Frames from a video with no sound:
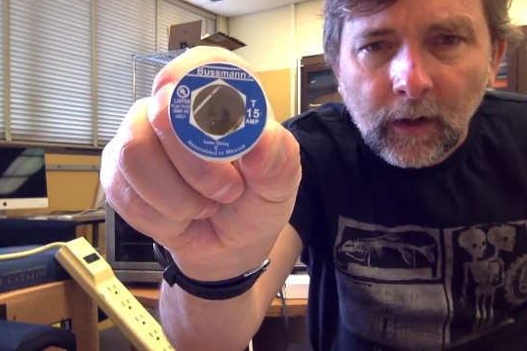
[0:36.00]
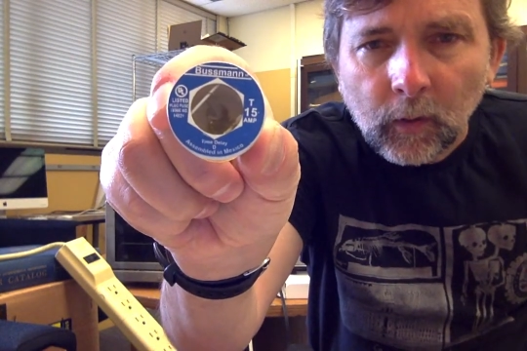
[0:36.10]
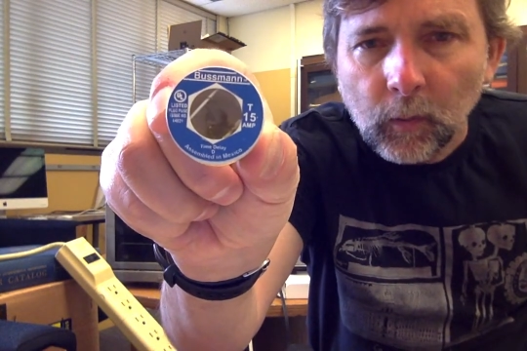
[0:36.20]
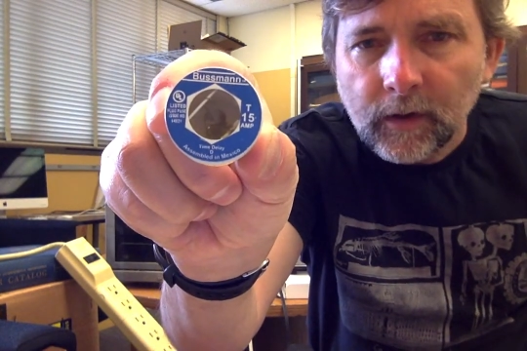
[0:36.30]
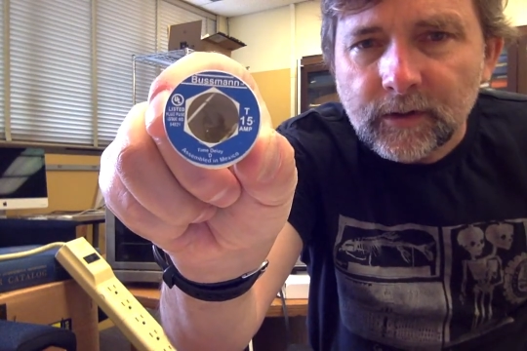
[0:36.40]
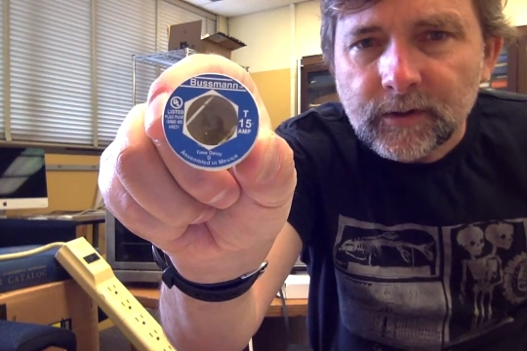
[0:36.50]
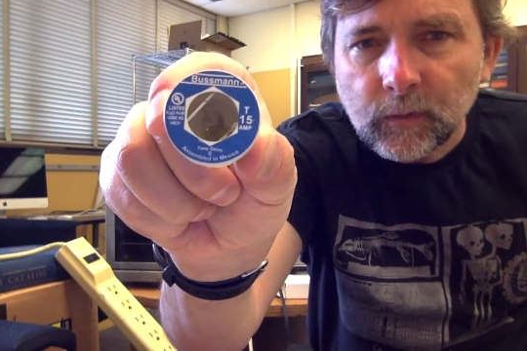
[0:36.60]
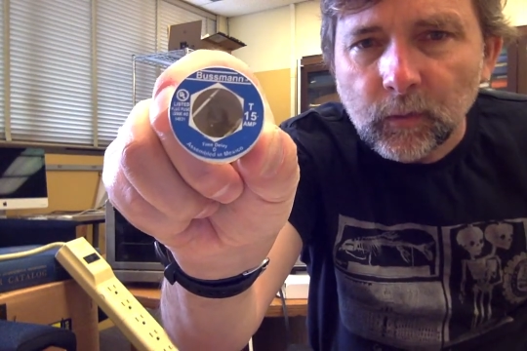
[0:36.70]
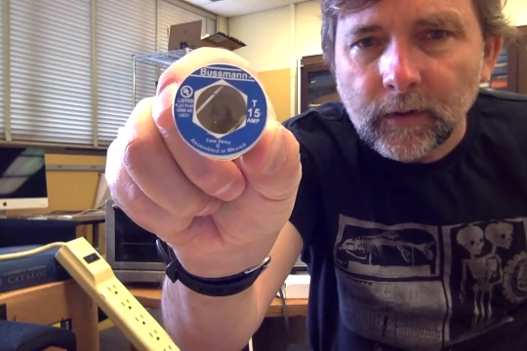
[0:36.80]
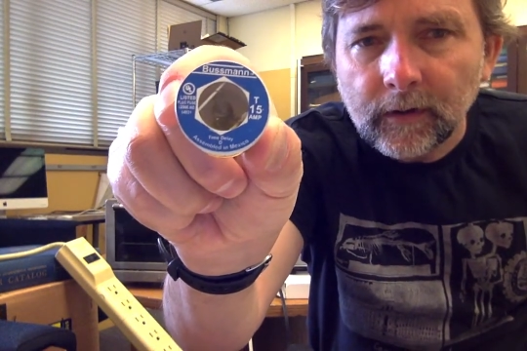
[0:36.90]
which
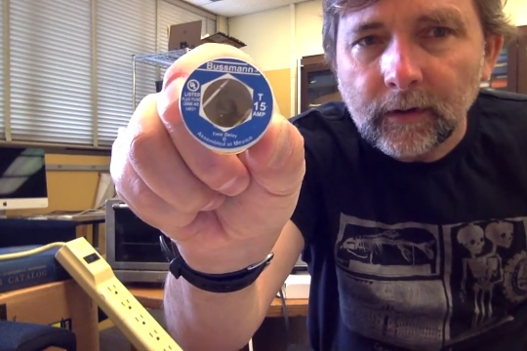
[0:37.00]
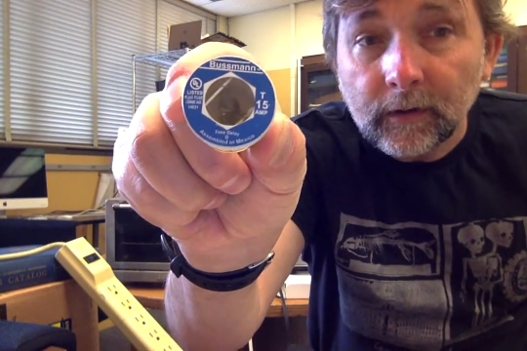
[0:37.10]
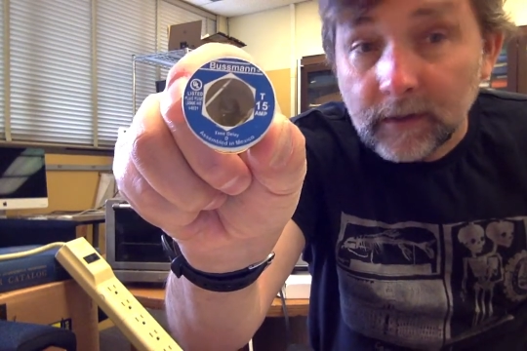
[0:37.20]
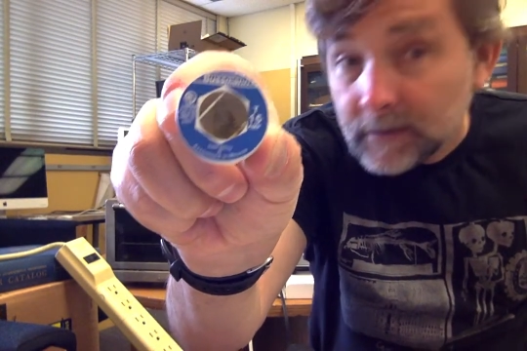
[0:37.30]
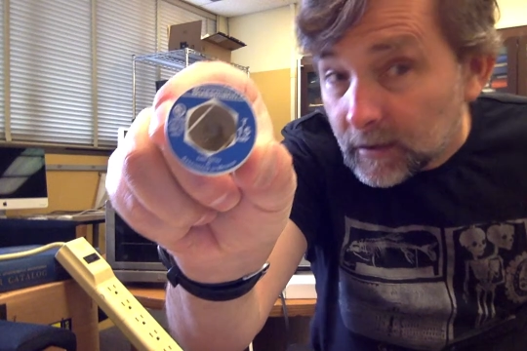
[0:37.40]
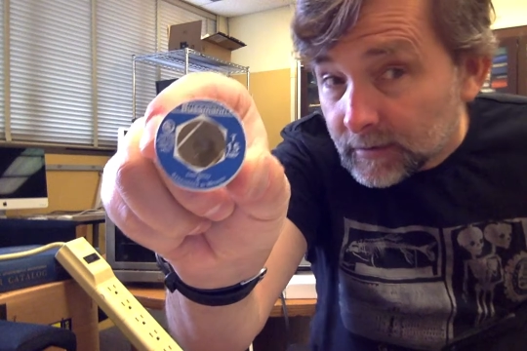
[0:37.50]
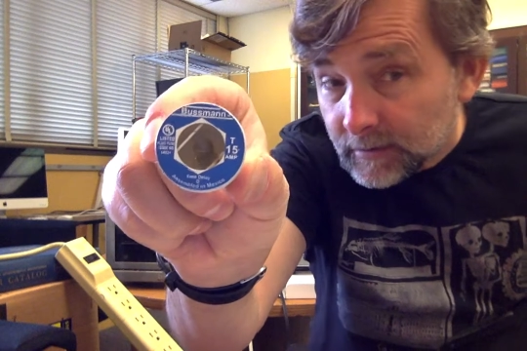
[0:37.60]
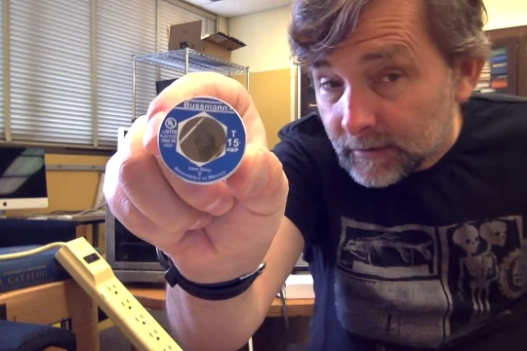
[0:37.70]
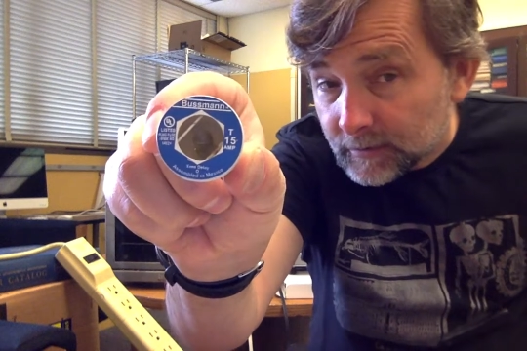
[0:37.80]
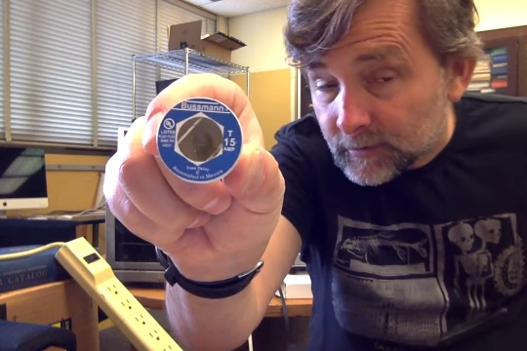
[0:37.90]
will conduct
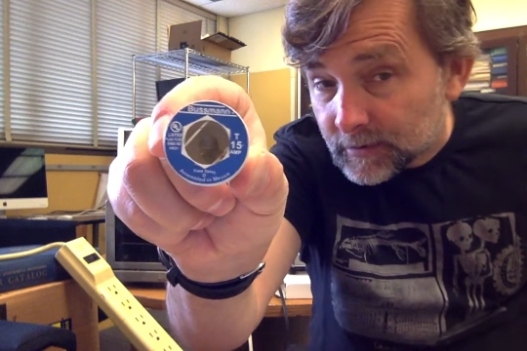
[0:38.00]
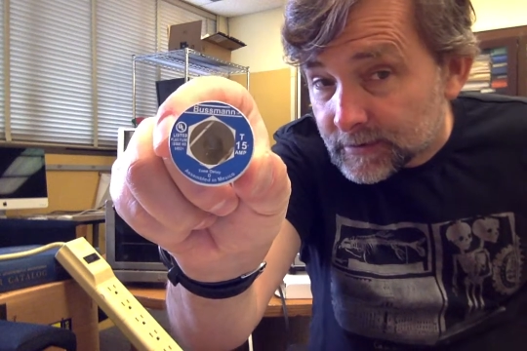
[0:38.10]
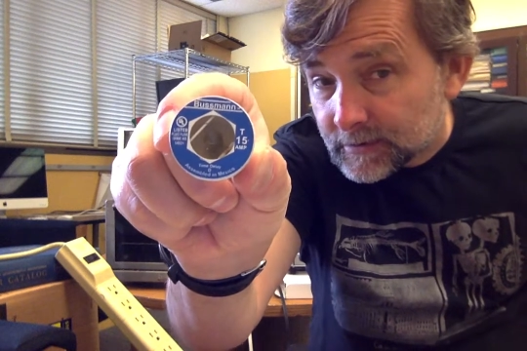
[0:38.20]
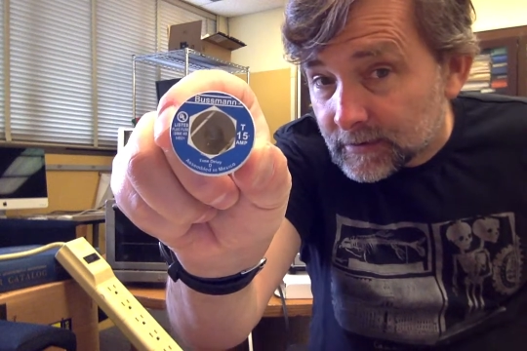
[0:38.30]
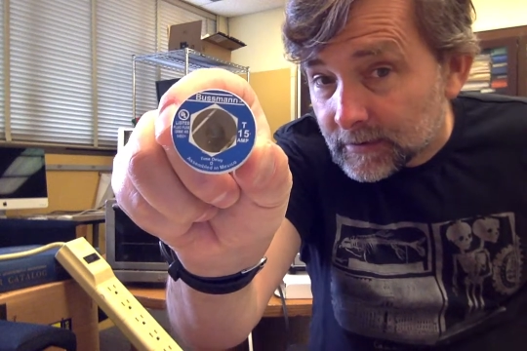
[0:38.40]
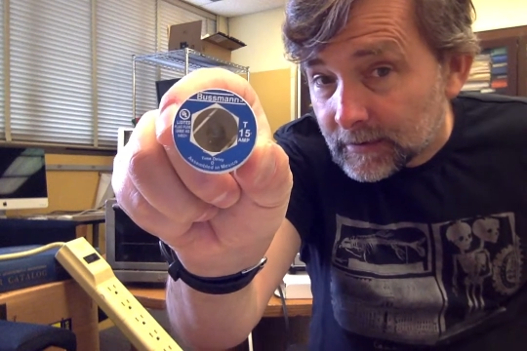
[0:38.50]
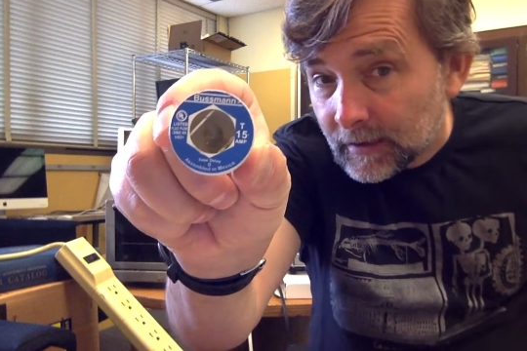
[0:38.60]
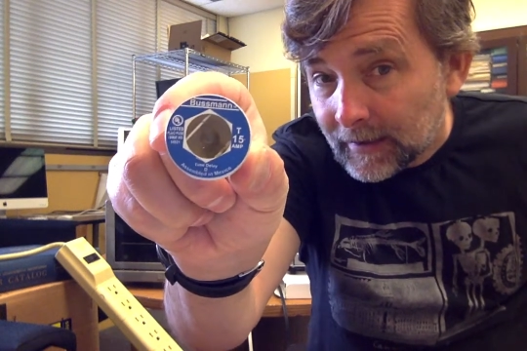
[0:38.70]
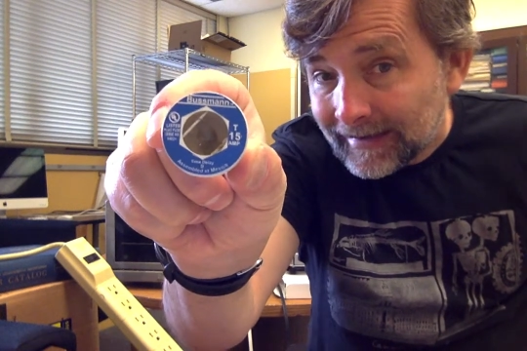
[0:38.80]
electricity